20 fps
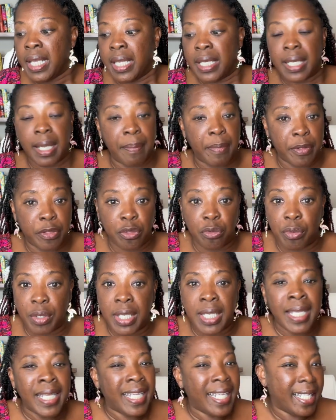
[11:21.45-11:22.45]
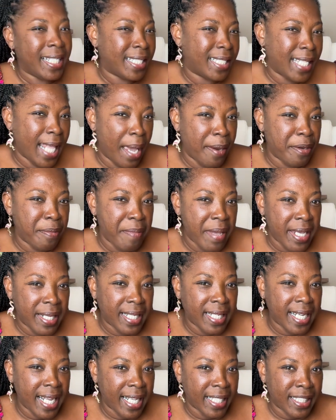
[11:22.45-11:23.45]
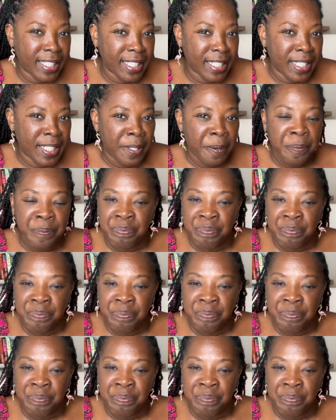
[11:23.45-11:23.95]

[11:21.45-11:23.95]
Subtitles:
Number 3, it's time to make connections.